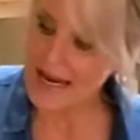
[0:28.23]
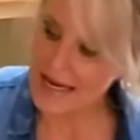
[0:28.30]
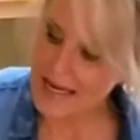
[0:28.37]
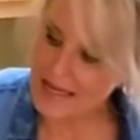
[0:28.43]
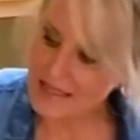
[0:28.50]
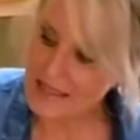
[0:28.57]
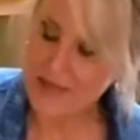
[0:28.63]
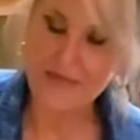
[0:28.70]

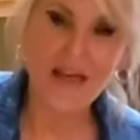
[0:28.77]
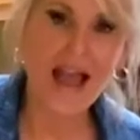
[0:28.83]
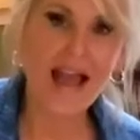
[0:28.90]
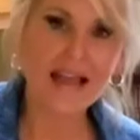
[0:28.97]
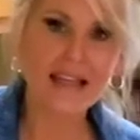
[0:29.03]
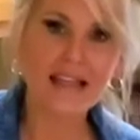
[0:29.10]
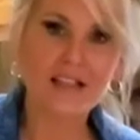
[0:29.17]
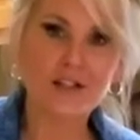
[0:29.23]
and
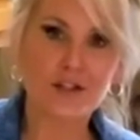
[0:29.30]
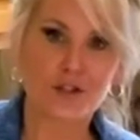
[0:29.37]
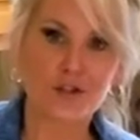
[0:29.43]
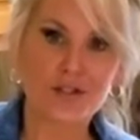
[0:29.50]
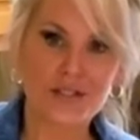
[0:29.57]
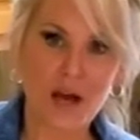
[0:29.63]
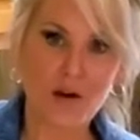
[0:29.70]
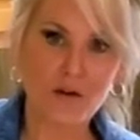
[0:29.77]
that is your
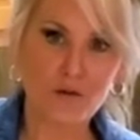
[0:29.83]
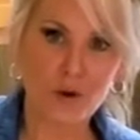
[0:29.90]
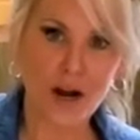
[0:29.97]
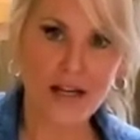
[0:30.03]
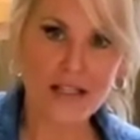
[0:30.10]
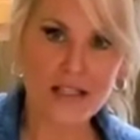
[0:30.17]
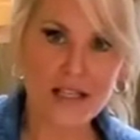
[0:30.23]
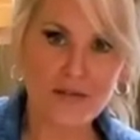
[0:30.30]

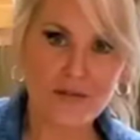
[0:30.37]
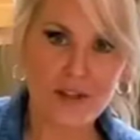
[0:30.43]
self-rising